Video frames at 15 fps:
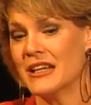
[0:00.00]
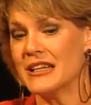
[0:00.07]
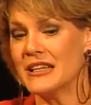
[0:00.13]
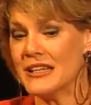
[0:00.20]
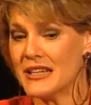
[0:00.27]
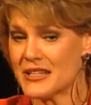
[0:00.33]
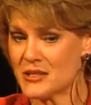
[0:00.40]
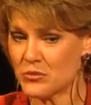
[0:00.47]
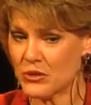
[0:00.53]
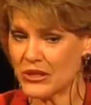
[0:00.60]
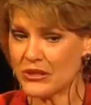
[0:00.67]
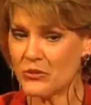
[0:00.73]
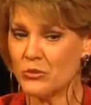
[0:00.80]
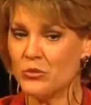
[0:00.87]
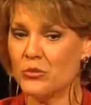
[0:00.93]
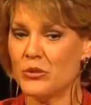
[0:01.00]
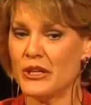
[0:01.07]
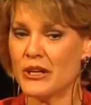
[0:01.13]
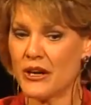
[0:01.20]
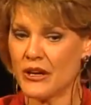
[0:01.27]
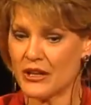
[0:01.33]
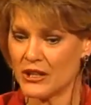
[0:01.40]
Yes, we
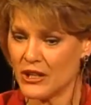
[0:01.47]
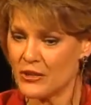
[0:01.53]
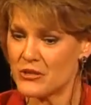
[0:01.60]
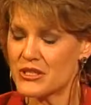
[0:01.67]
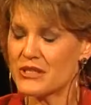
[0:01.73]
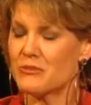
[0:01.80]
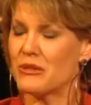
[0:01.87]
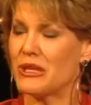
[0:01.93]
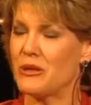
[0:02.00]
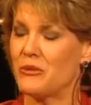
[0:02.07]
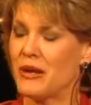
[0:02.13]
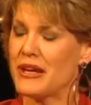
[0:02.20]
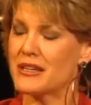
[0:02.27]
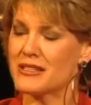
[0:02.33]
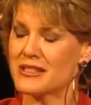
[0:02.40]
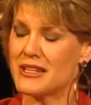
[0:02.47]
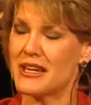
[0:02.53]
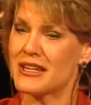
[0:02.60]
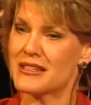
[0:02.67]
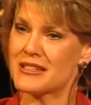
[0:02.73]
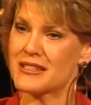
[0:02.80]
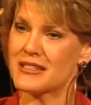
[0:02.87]
are close in many ways.
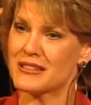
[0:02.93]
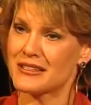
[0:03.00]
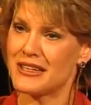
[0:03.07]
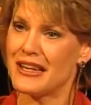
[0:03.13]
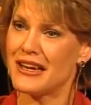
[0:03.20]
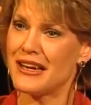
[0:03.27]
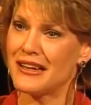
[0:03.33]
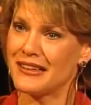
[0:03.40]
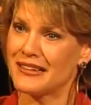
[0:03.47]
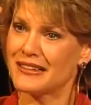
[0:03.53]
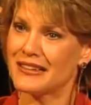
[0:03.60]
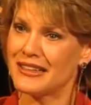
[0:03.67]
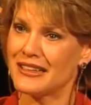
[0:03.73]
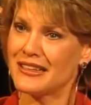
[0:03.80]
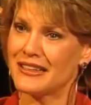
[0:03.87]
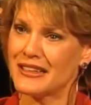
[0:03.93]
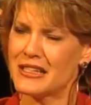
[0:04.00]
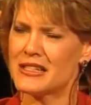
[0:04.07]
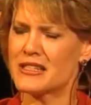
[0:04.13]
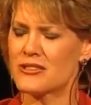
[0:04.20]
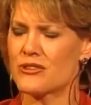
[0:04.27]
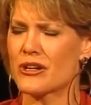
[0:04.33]
Yes, yeah.
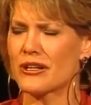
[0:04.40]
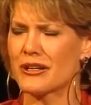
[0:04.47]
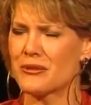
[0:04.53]
He's struggling.